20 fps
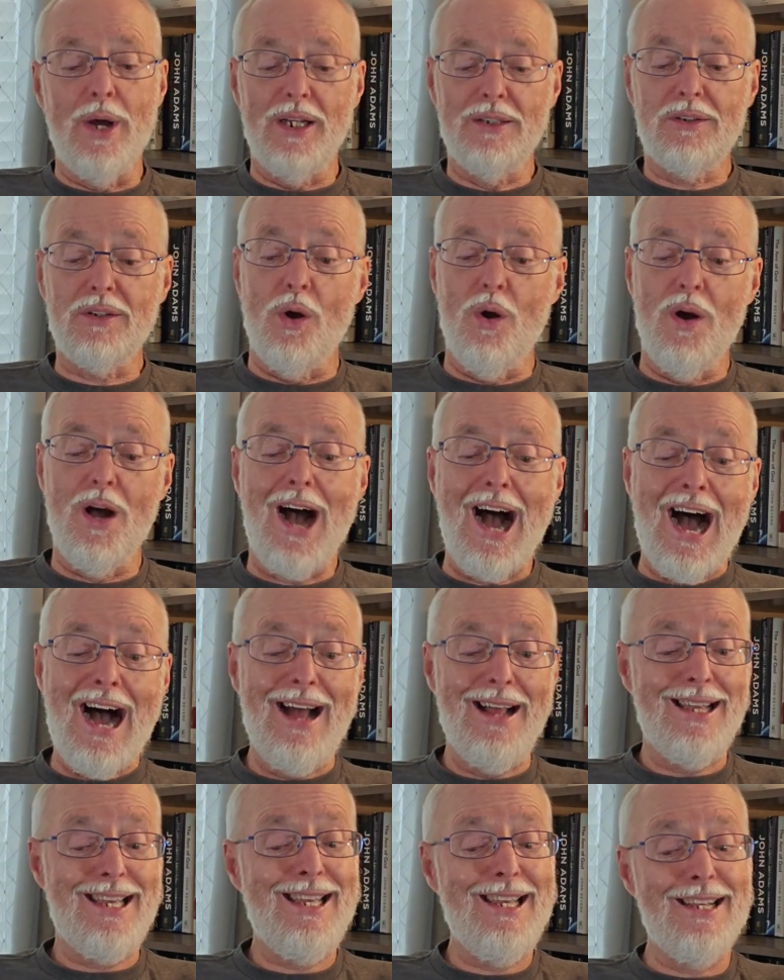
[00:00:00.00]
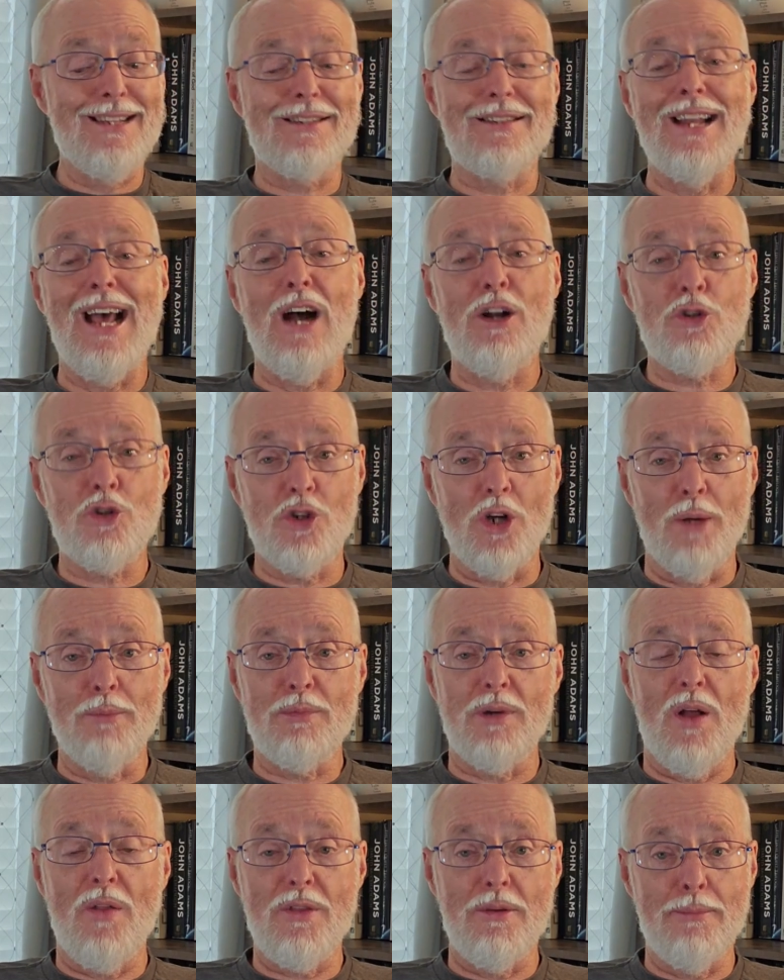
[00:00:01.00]
So he has now jumped
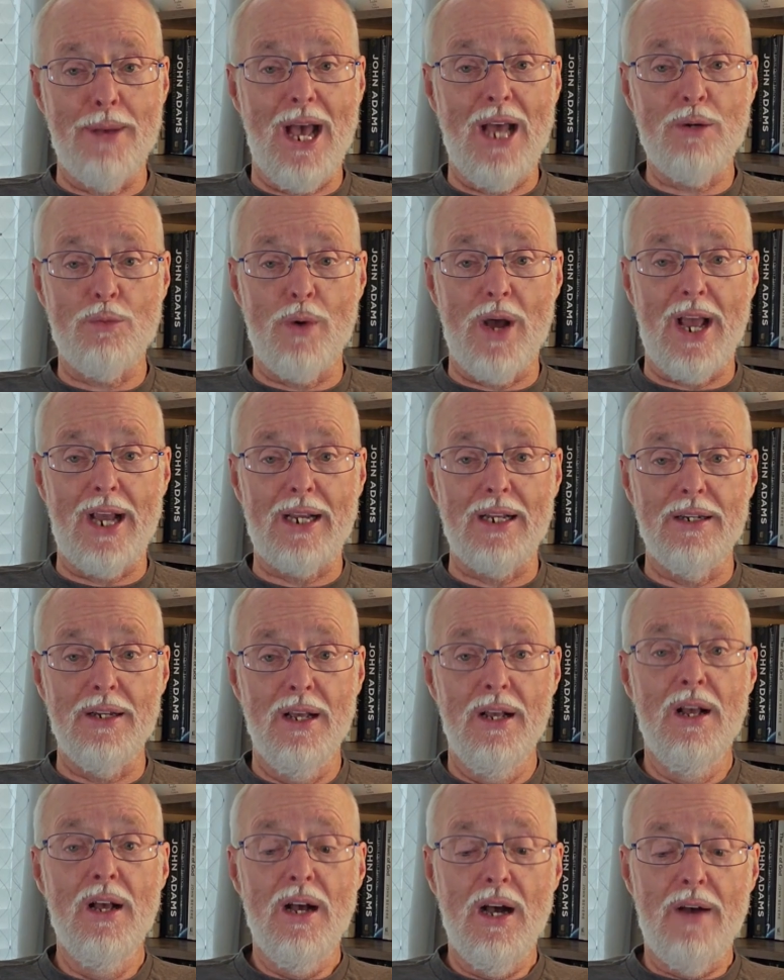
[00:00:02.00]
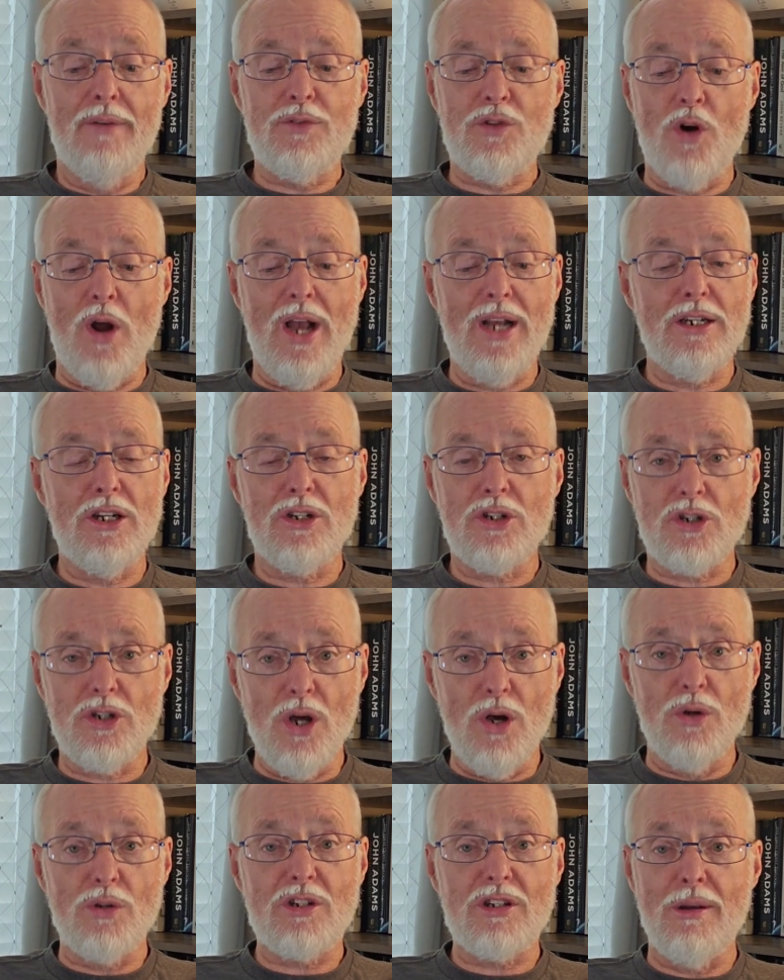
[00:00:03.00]
on the bandwagon of trying to
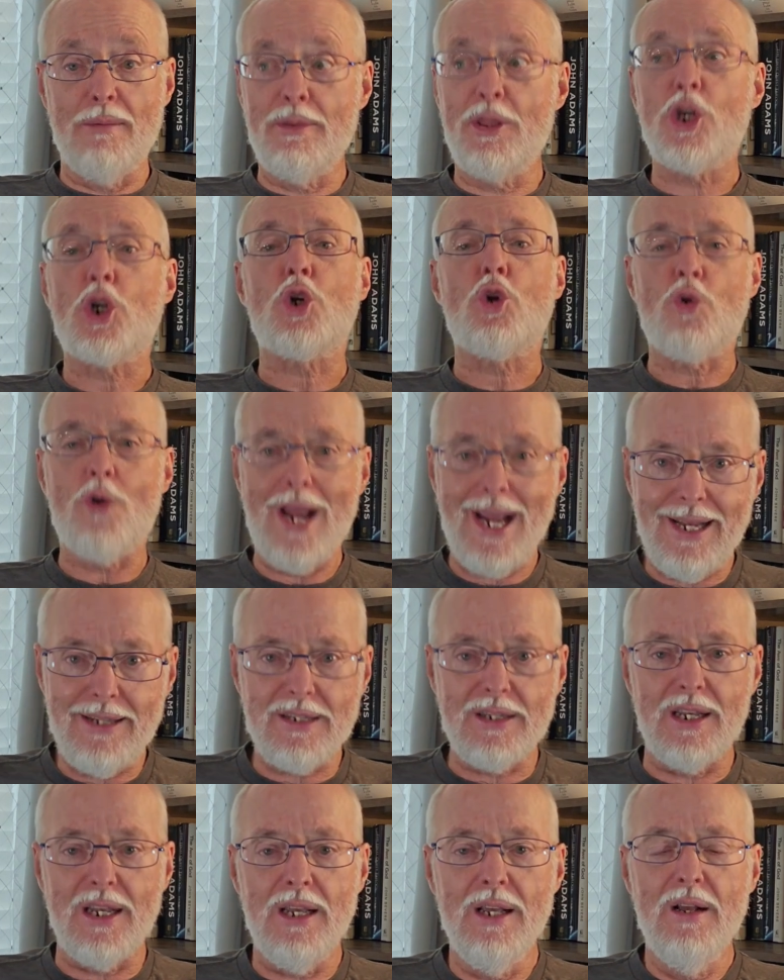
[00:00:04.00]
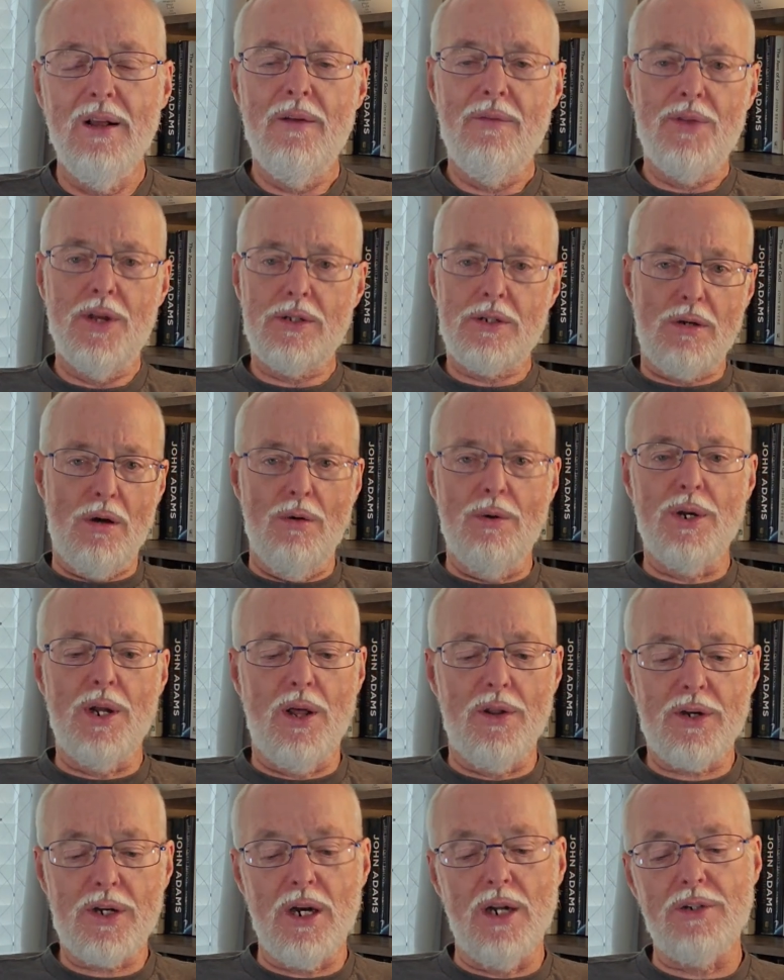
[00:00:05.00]
show some of the crazy that's going
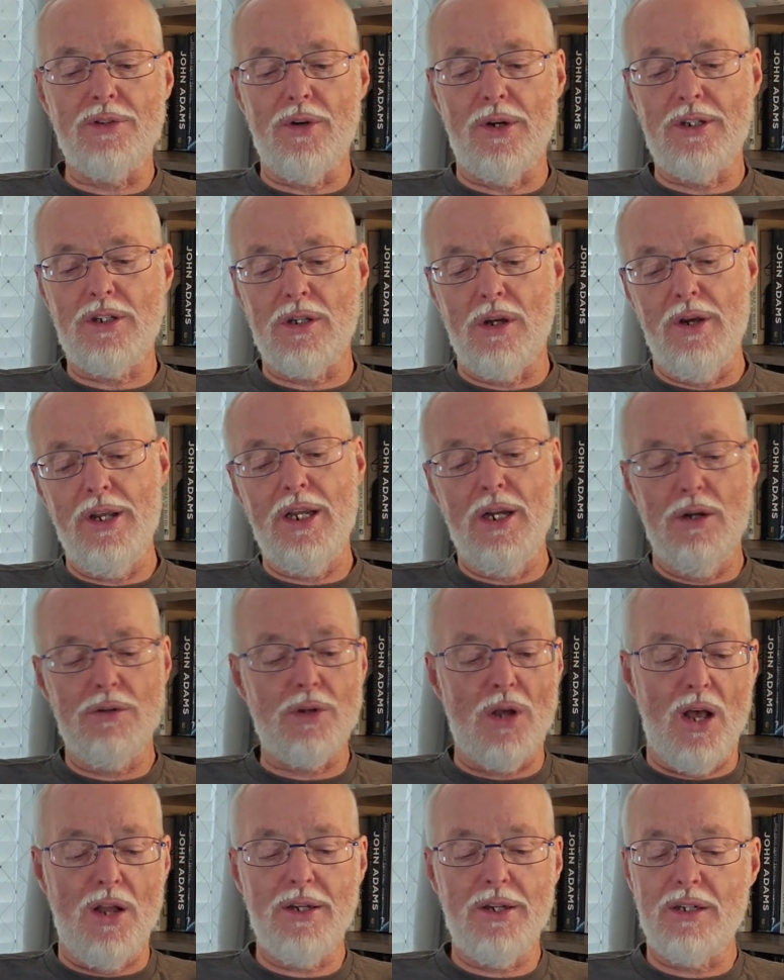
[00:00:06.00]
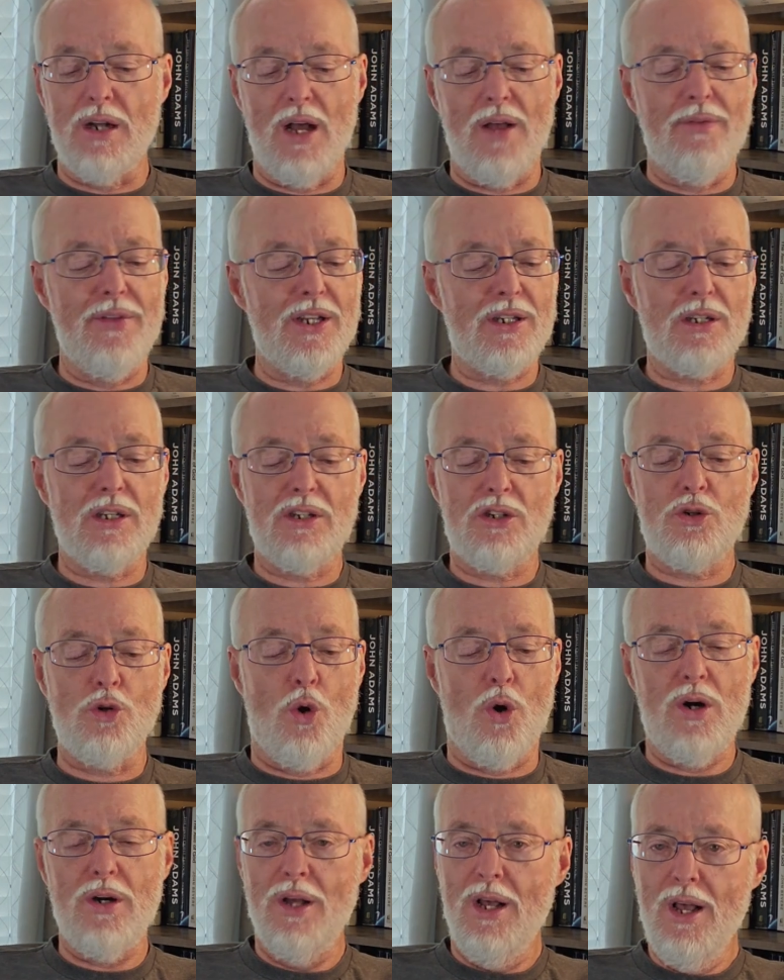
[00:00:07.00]
on in the country. So he goes on, he taught, this is
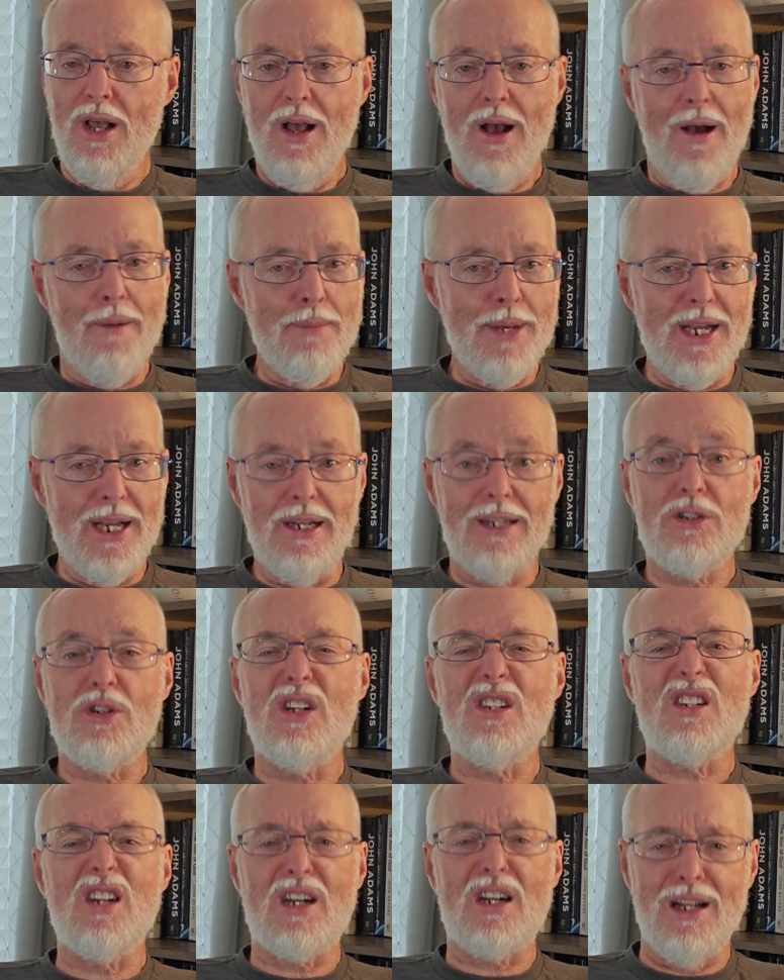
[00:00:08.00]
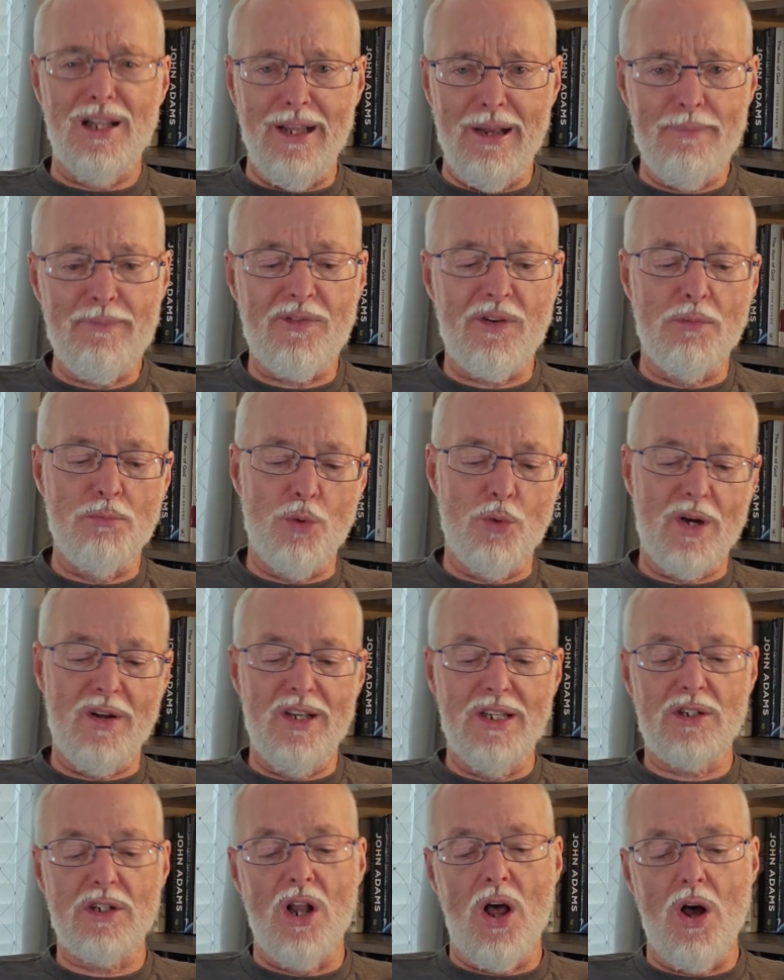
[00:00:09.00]
short, a minute, it's just a clip from one of
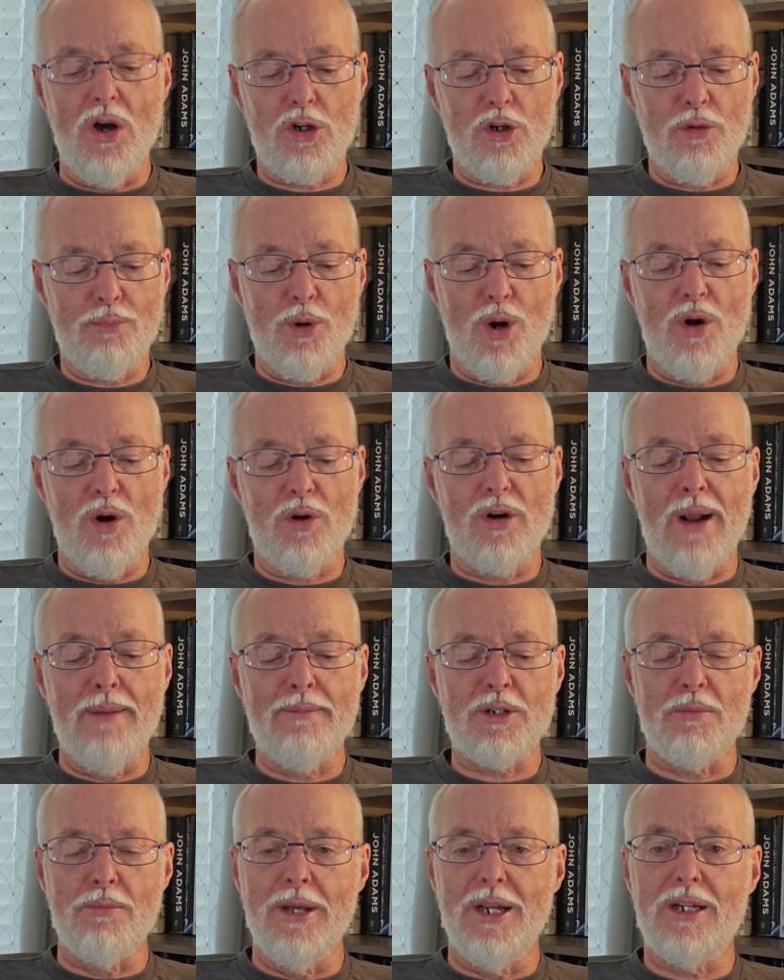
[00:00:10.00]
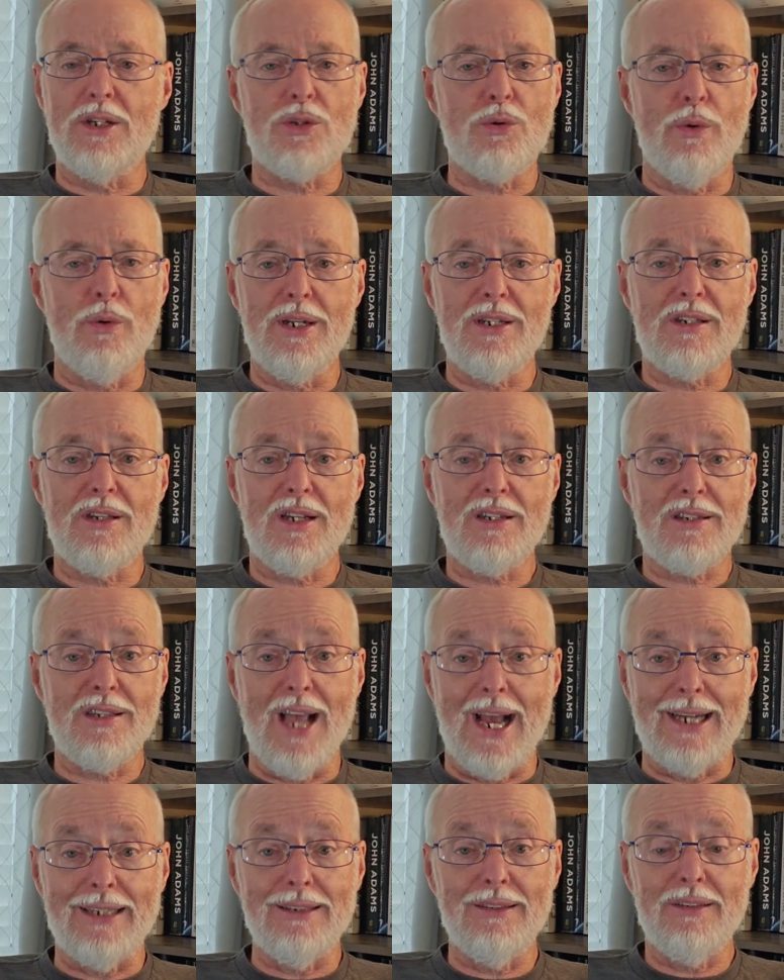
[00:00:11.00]
his longer programs, a minute, 26
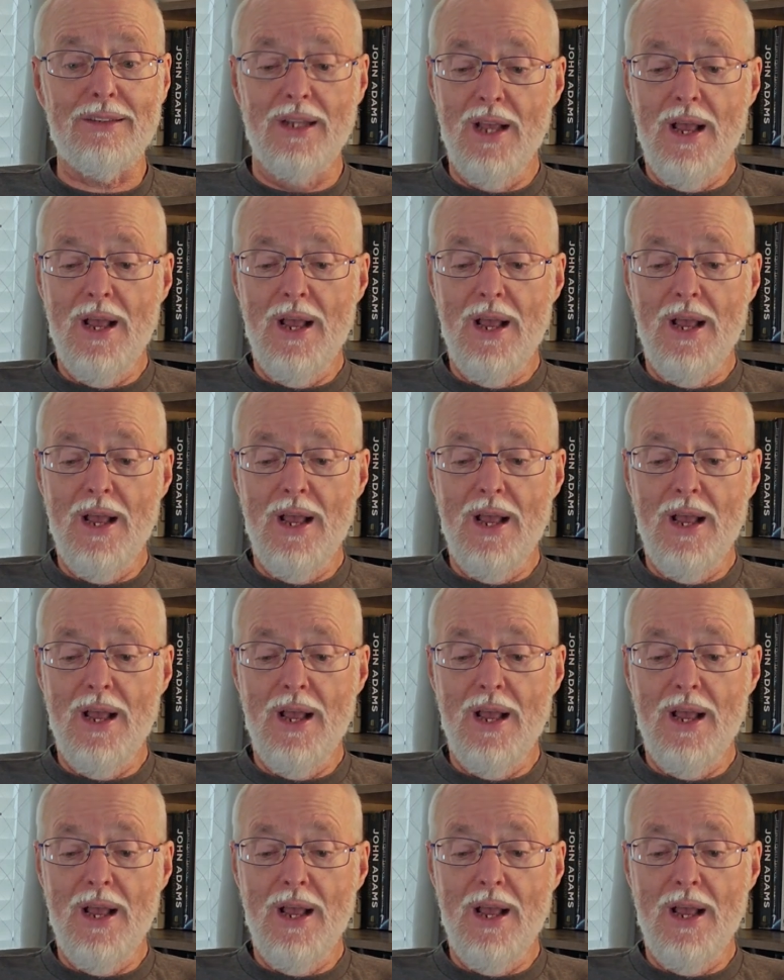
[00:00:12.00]
seconds.